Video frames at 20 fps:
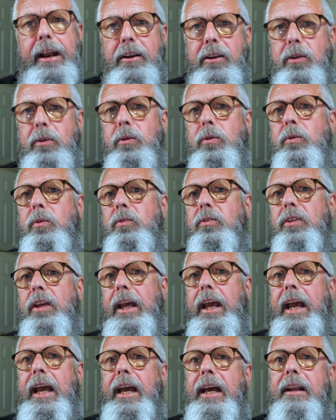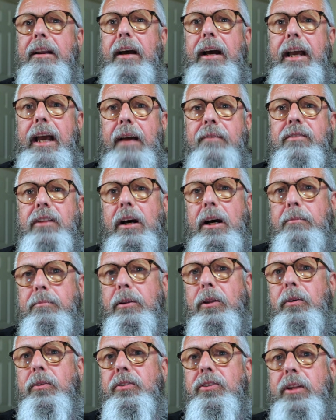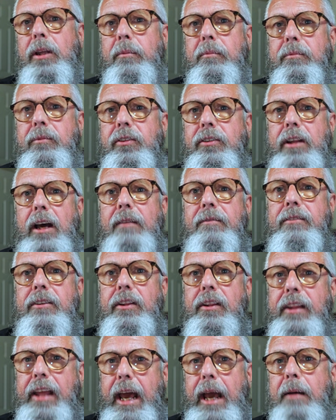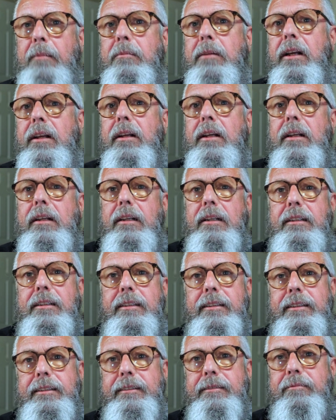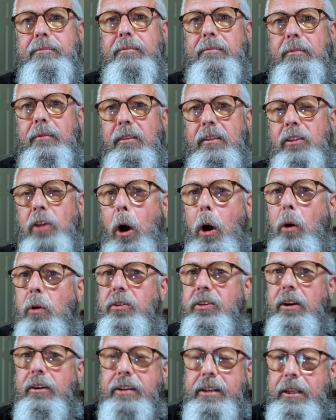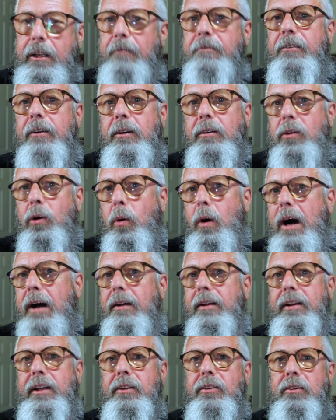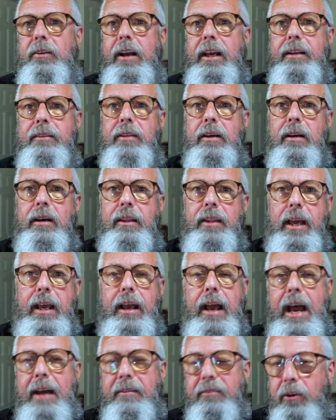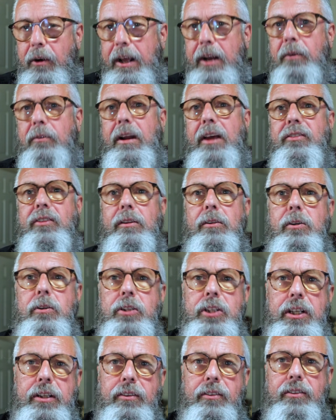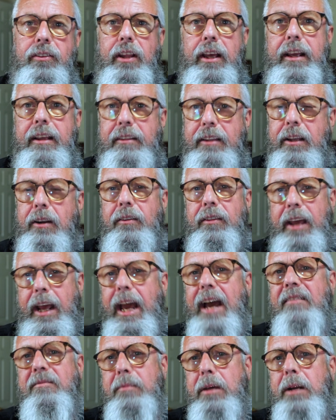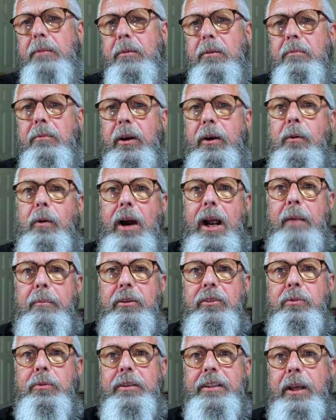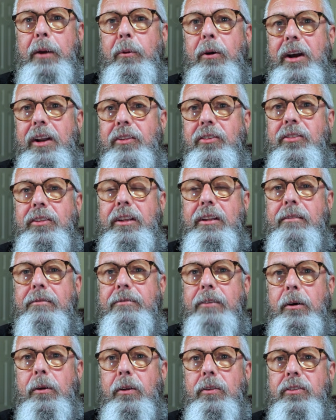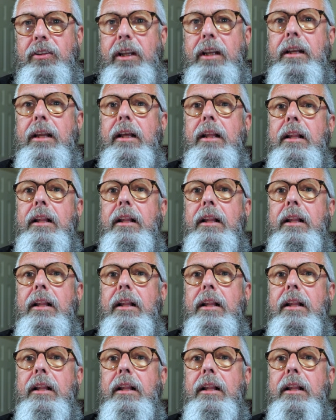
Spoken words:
News, and I have to upload some stuff to them. Those are different qualities, right? They have greater resolutions. They have minimum requirements, what they want to see the photos in.